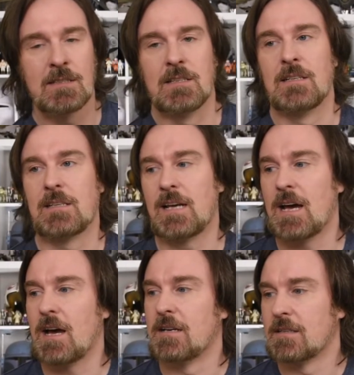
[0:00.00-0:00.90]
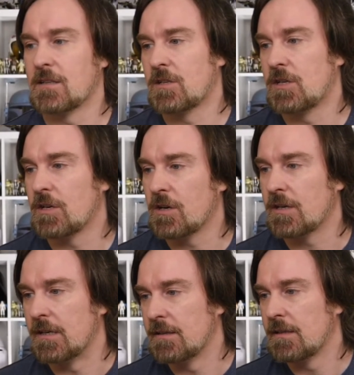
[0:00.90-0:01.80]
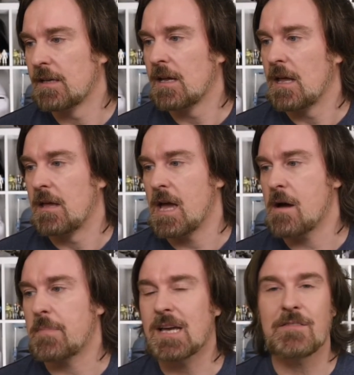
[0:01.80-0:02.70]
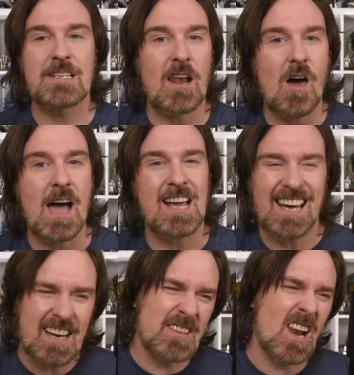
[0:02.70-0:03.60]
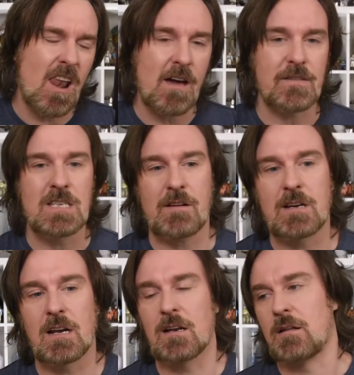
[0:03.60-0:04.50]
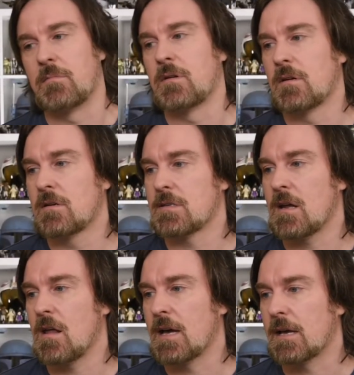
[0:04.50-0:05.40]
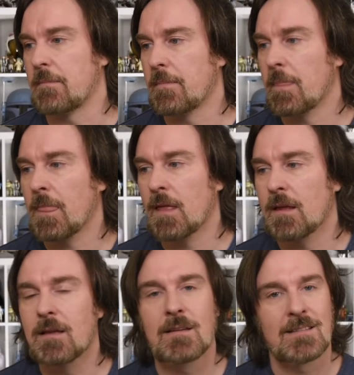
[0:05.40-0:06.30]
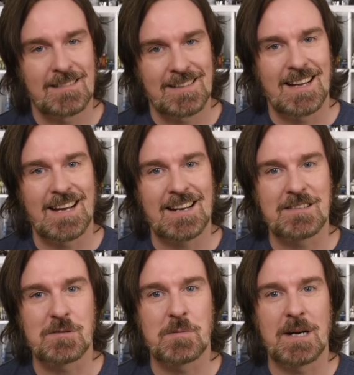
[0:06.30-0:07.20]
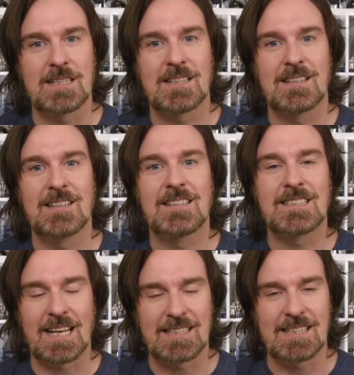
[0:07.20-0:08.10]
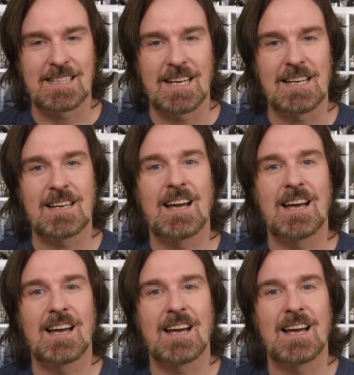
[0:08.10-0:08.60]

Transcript: Yeah, good on. Yeah, but give us a like. And give us a like for Terry Gilliam, because I like him. And as always, Stasis Geek